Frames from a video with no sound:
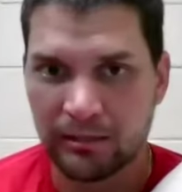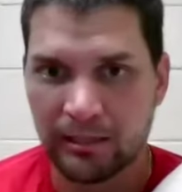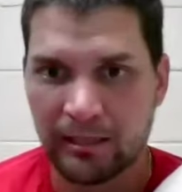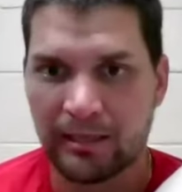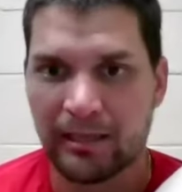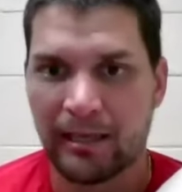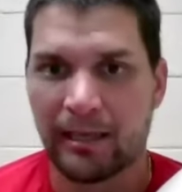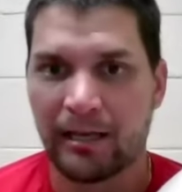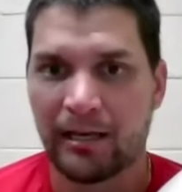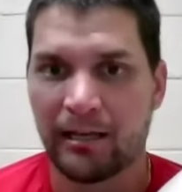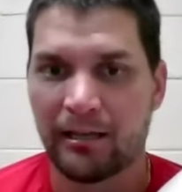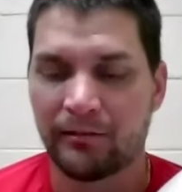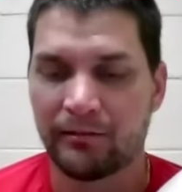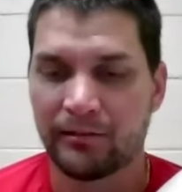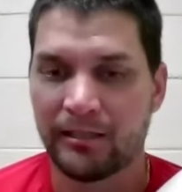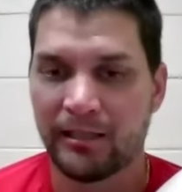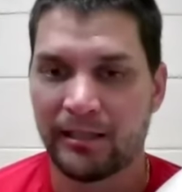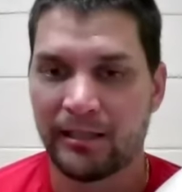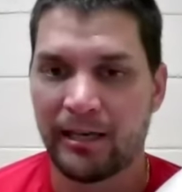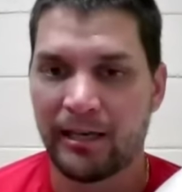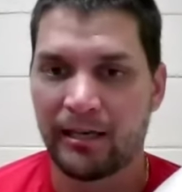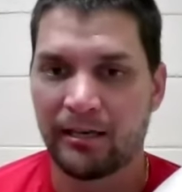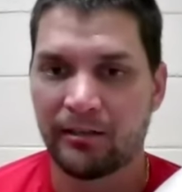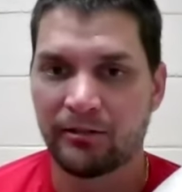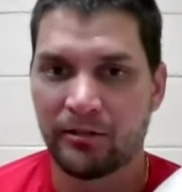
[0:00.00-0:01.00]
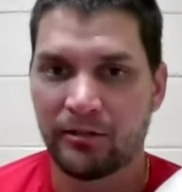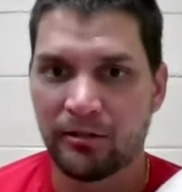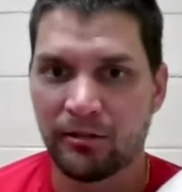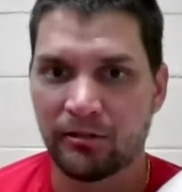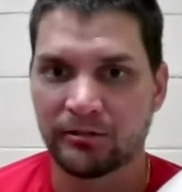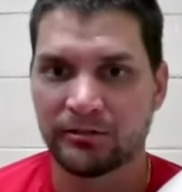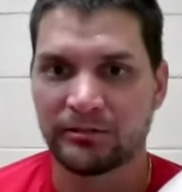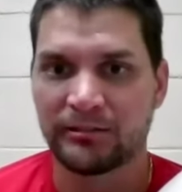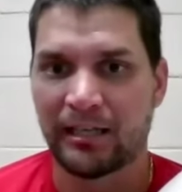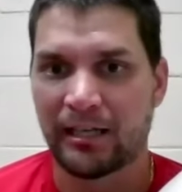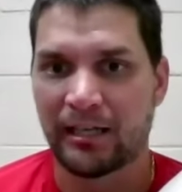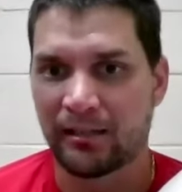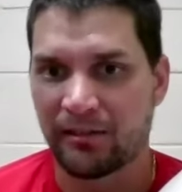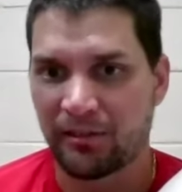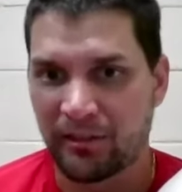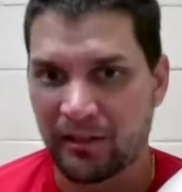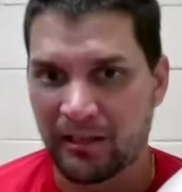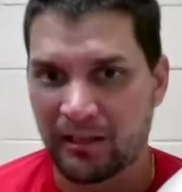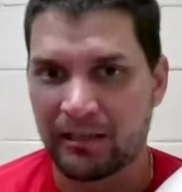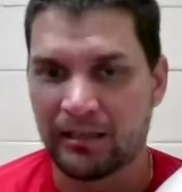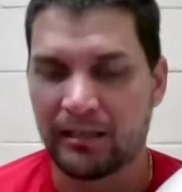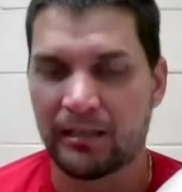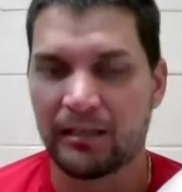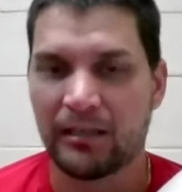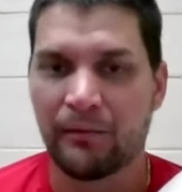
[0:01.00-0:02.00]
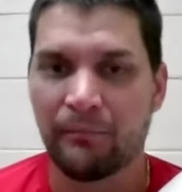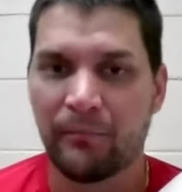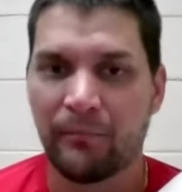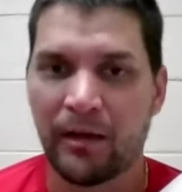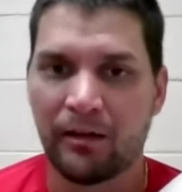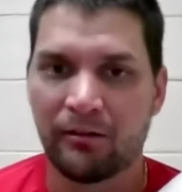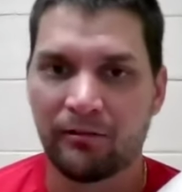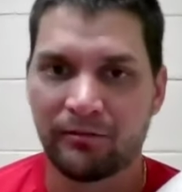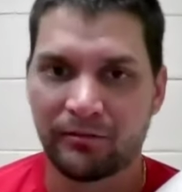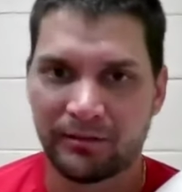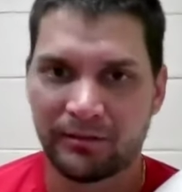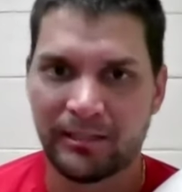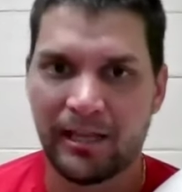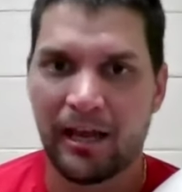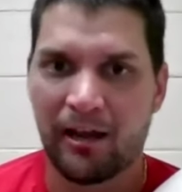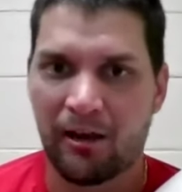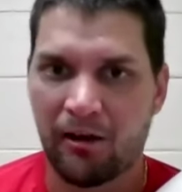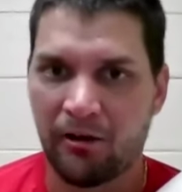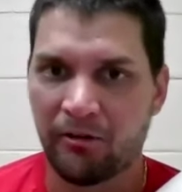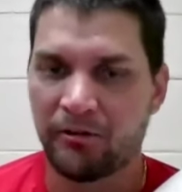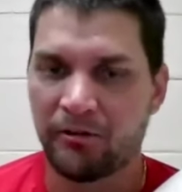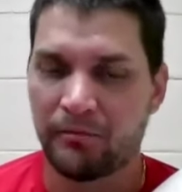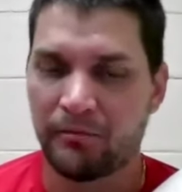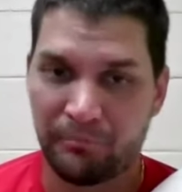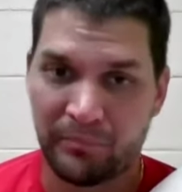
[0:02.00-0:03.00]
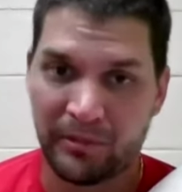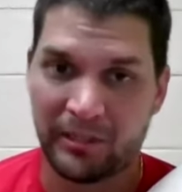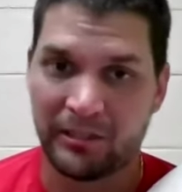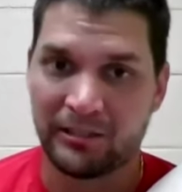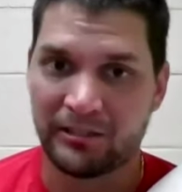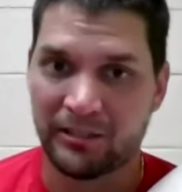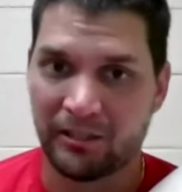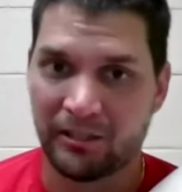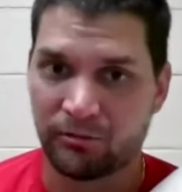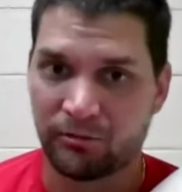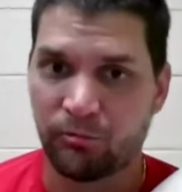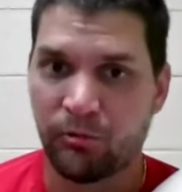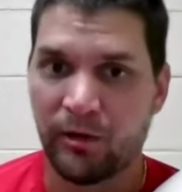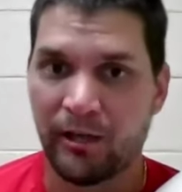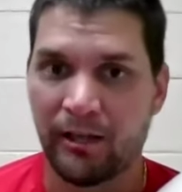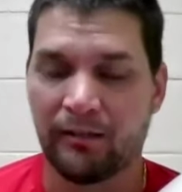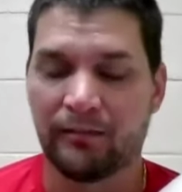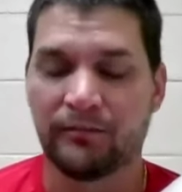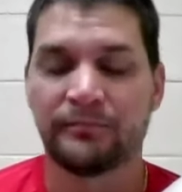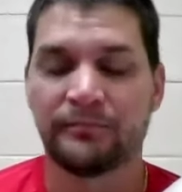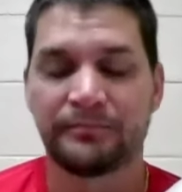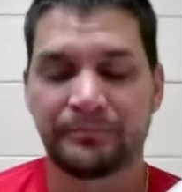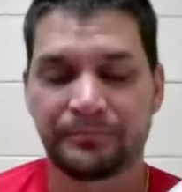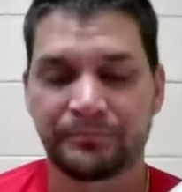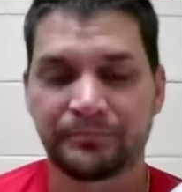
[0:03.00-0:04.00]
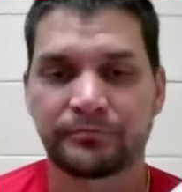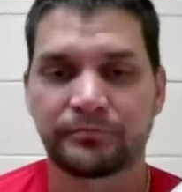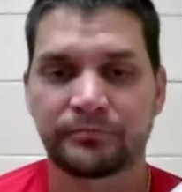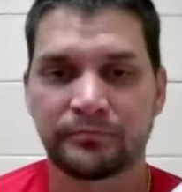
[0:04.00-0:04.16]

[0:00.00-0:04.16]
they gotta start thinking about that other pitch as well.